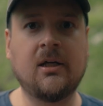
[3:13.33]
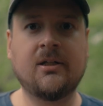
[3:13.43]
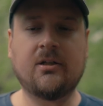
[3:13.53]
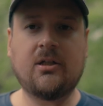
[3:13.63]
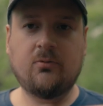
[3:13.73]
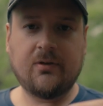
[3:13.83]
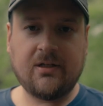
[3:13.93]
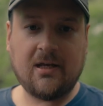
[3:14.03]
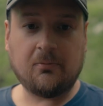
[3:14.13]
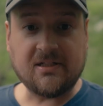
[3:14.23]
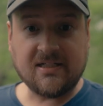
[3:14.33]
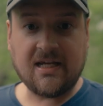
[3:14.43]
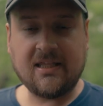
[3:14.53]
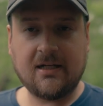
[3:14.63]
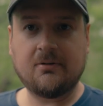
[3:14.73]
So it would
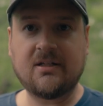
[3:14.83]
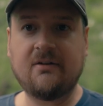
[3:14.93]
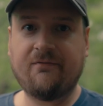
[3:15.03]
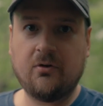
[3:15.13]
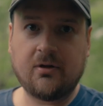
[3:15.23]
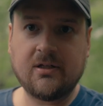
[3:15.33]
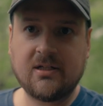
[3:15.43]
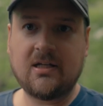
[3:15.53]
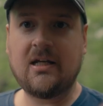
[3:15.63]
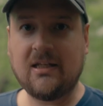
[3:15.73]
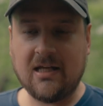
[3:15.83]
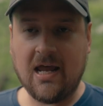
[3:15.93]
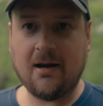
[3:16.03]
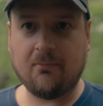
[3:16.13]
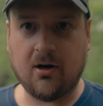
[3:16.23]
say that it was in focus in
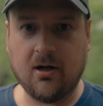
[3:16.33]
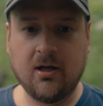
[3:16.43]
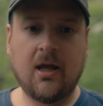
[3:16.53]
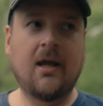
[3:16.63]
camera,